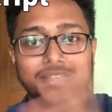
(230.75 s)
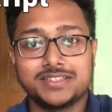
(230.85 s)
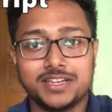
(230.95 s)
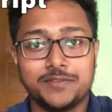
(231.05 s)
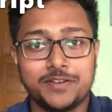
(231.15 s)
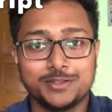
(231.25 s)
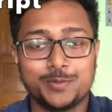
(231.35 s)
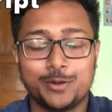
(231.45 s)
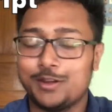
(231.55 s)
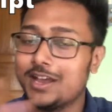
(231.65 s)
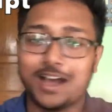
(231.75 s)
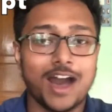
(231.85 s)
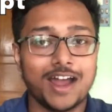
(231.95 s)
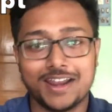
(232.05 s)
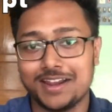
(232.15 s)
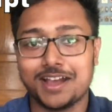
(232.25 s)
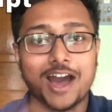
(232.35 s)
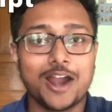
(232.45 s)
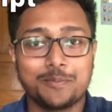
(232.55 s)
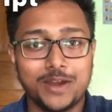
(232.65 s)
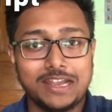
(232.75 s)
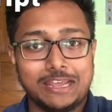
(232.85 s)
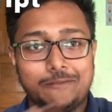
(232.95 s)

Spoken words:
is the difference between a car and a carpet,